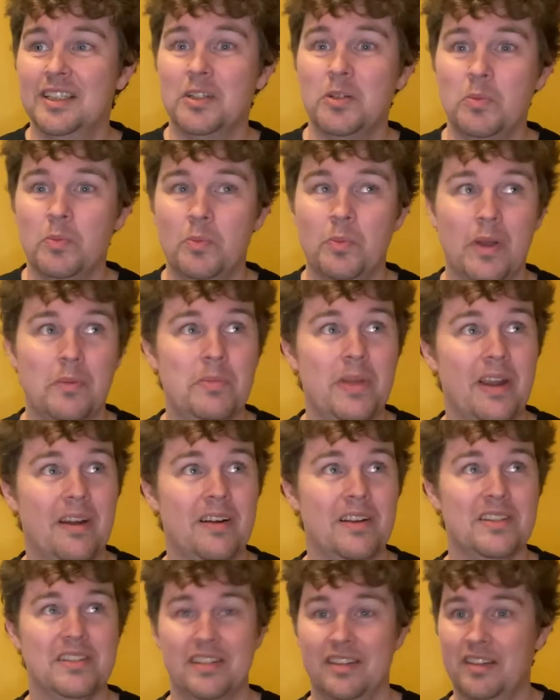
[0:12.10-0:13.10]
my
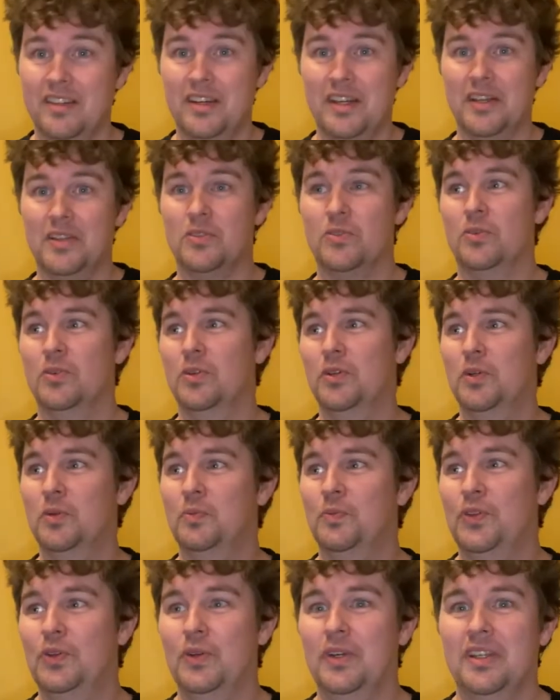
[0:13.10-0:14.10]
parents in the next room
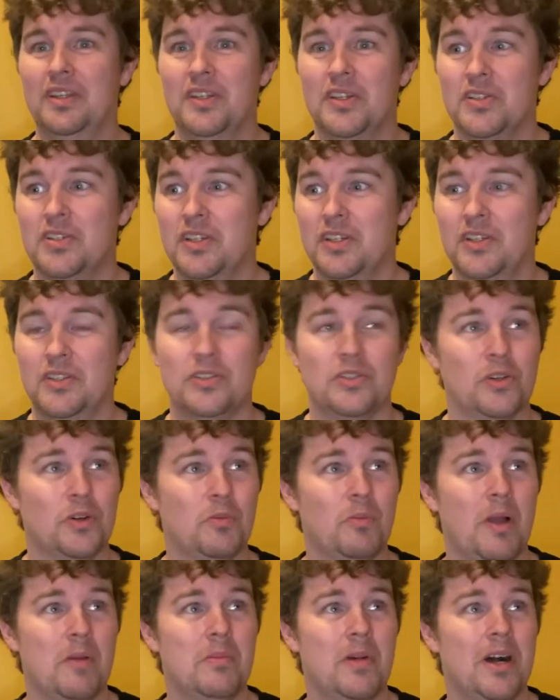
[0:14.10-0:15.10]
doing dishes, or
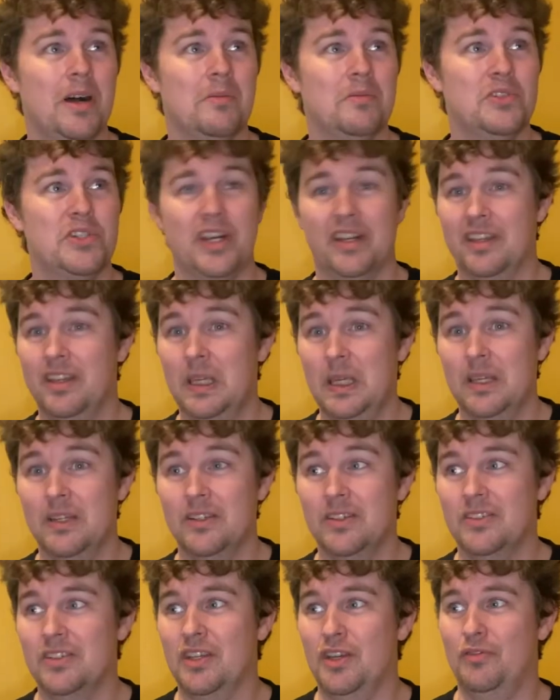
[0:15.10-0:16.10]
my mom checking in to
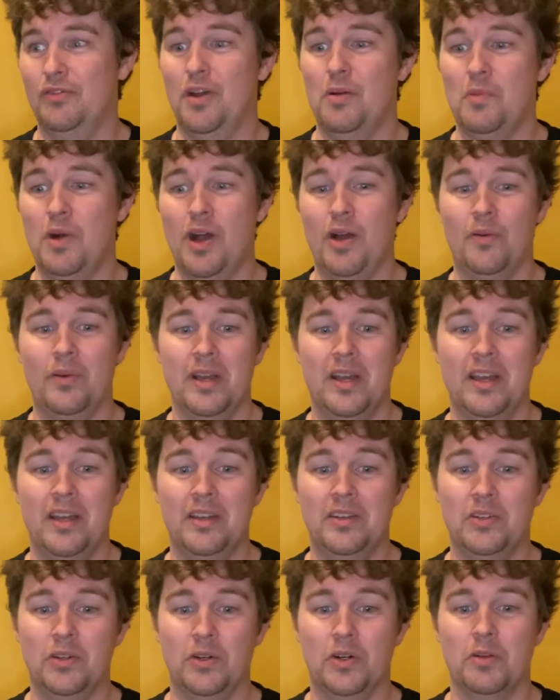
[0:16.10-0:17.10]
see if I'm all
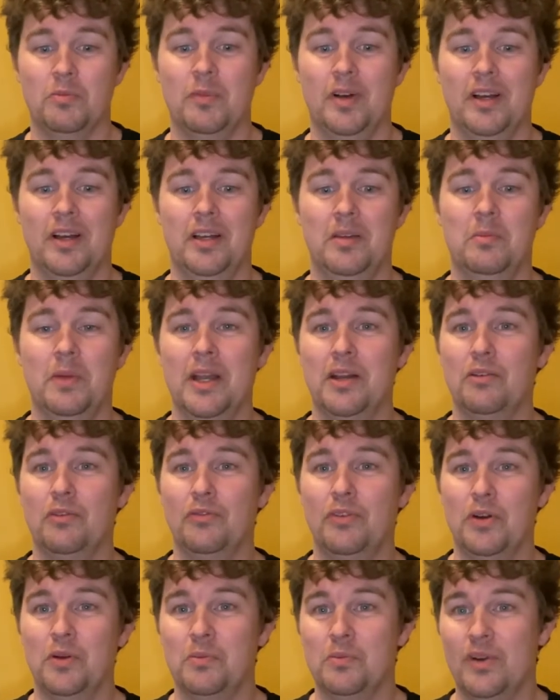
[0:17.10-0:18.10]
right, or my
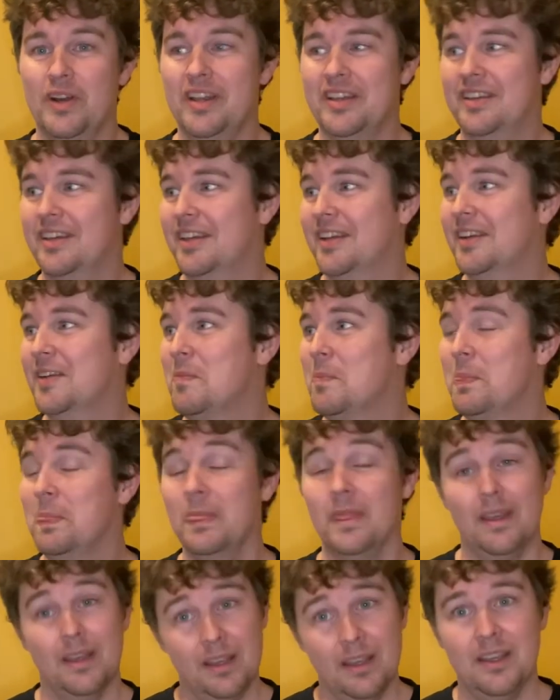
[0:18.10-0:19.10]
microphone breaking.
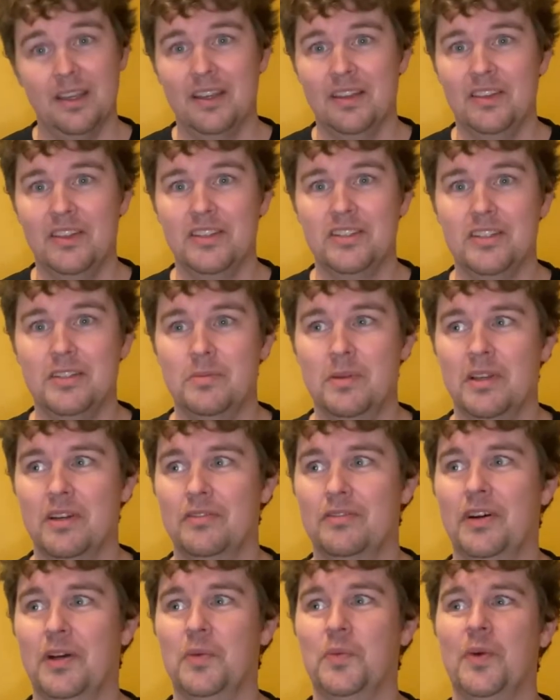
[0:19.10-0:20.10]
This has been a
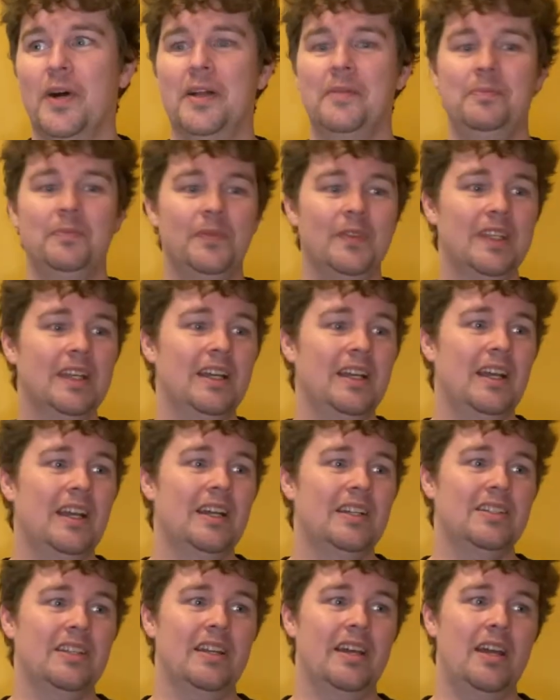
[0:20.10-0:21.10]
fun one.
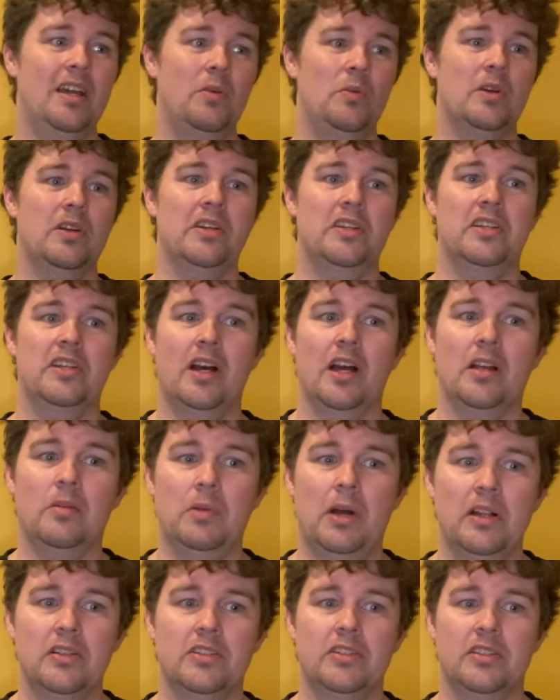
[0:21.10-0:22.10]
Today I wanted to talk
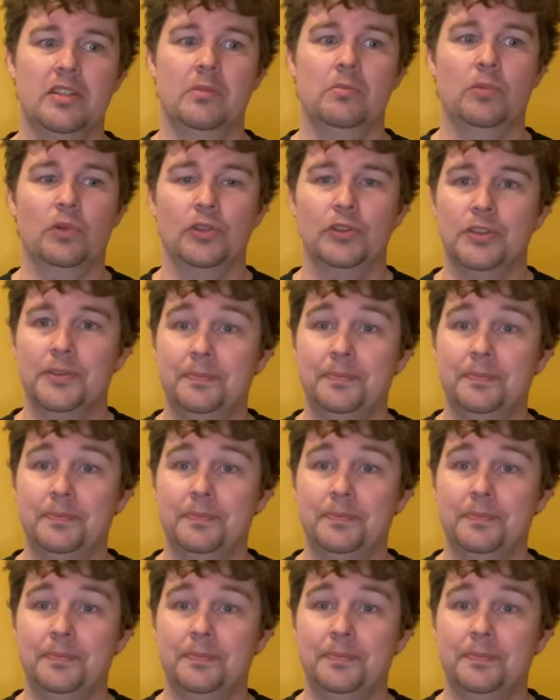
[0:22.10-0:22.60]
about cymbals.